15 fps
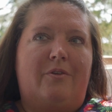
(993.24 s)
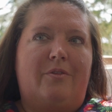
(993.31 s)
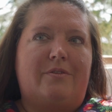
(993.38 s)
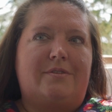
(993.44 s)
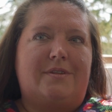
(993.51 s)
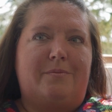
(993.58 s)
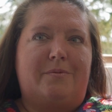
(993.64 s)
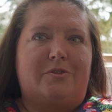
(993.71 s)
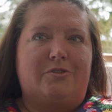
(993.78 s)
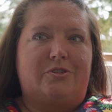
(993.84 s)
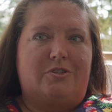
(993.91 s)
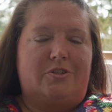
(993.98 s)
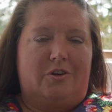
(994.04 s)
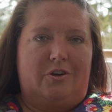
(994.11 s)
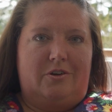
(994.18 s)
same
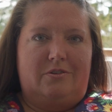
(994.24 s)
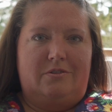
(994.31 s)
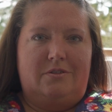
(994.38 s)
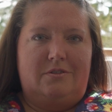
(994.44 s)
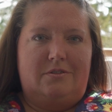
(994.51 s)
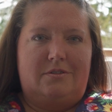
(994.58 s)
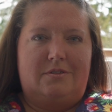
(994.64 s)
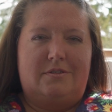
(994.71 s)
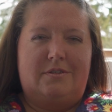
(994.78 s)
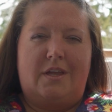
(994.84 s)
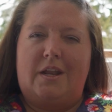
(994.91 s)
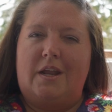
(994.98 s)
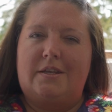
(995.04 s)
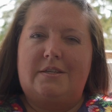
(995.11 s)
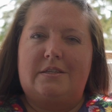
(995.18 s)
concerns that
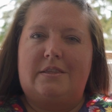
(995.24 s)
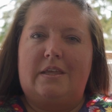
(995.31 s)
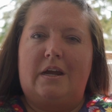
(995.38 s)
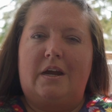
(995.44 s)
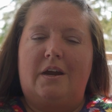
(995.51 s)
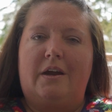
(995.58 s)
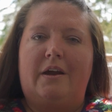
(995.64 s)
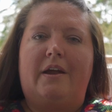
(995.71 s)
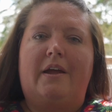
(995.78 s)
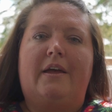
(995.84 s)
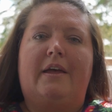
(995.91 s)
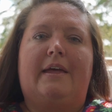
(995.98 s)
I did there.